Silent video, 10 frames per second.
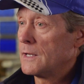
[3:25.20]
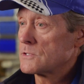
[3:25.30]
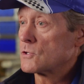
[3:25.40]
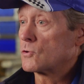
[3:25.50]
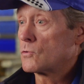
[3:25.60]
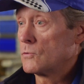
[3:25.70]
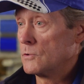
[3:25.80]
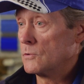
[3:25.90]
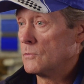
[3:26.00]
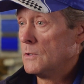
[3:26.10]
As a
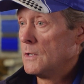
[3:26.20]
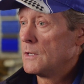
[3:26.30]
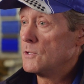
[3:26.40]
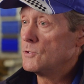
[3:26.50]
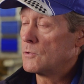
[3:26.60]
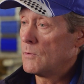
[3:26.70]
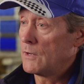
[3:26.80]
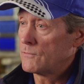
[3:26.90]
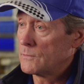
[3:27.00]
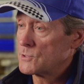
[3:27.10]
crew, you go
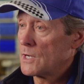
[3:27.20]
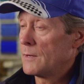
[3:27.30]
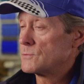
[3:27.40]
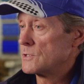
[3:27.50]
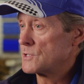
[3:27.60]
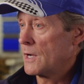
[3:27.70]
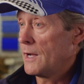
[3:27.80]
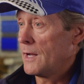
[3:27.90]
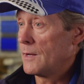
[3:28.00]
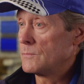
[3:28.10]
out from job to
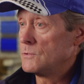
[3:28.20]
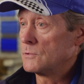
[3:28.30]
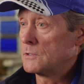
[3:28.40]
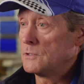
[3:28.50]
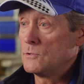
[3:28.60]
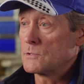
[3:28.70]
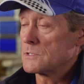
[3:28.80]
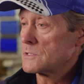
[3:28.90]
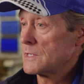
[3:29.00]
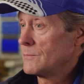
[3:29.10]
job, you can use the
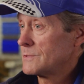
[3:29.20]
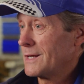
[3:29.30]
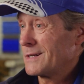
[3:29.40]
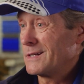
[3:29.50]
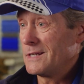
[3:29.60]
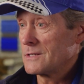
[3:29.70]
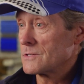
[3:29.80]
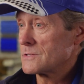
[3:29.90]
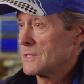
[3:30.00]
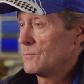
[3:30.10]
same techniques, the
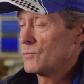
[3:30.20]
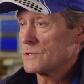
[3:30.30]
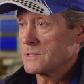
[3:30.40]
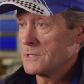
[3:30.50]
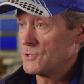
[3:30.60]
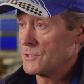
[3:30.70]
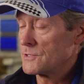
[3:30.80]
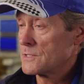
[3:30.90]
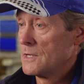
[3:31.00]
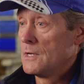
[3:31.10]
same procedures,